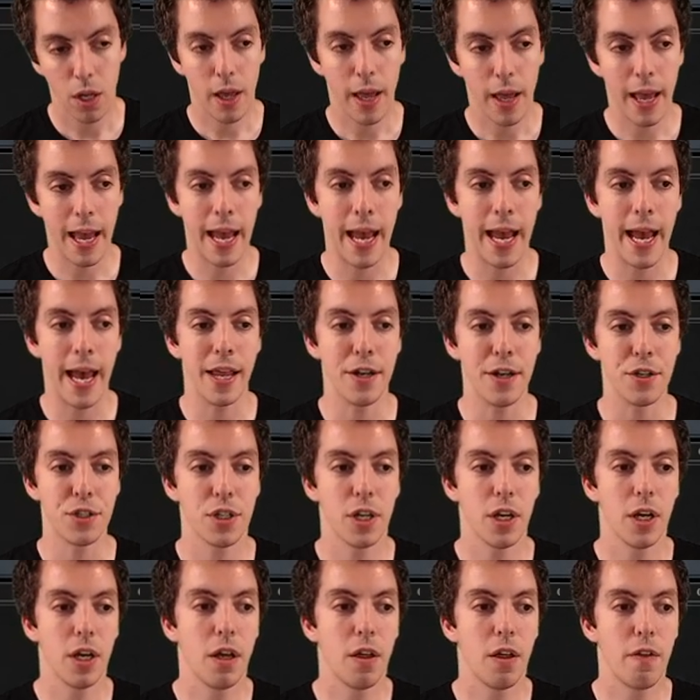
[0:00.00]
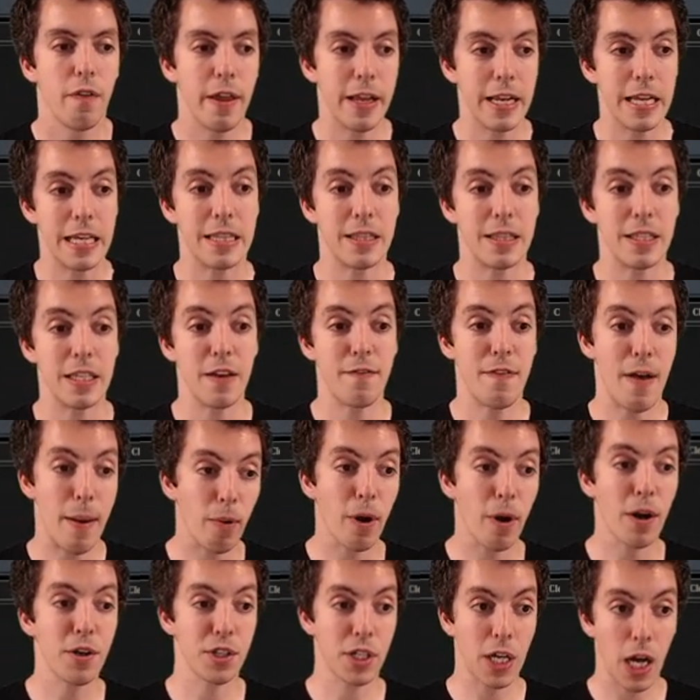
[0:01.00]
and they need the
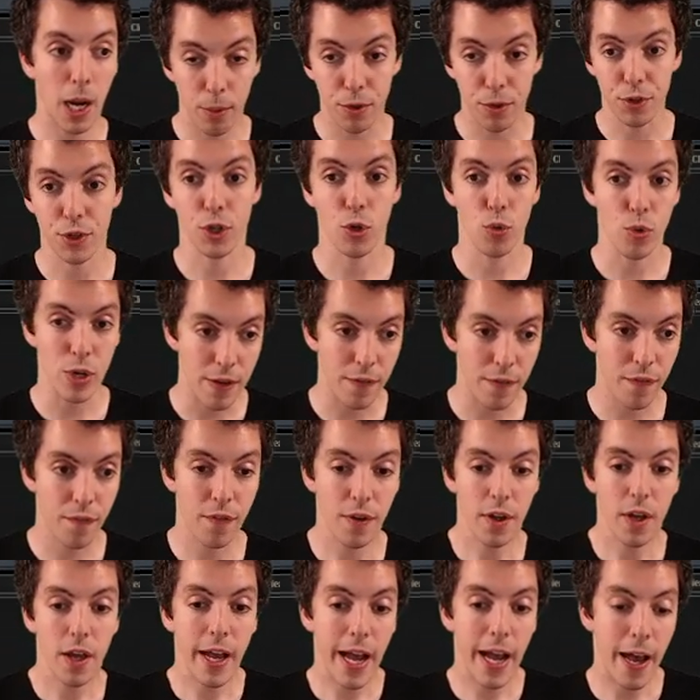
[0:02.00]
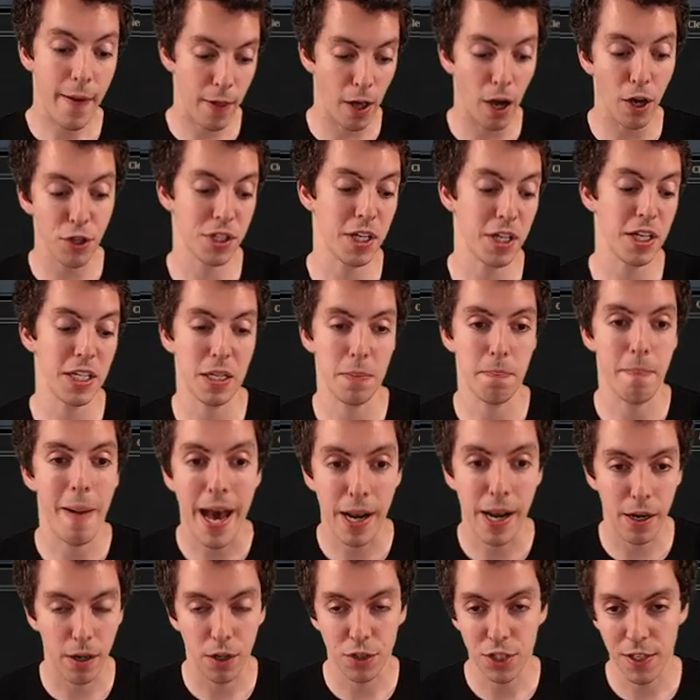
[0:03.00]
ephemerate to come with the grief and they also need to
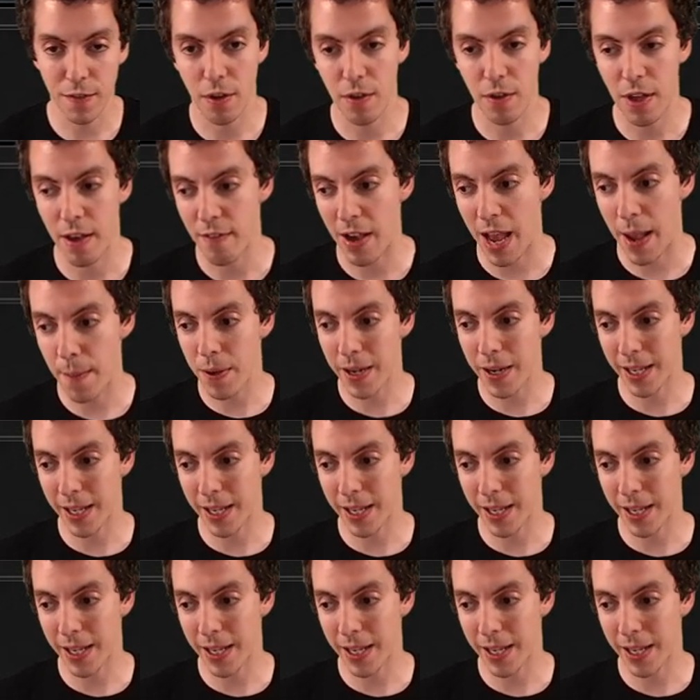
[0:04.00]
matter so I've, I've played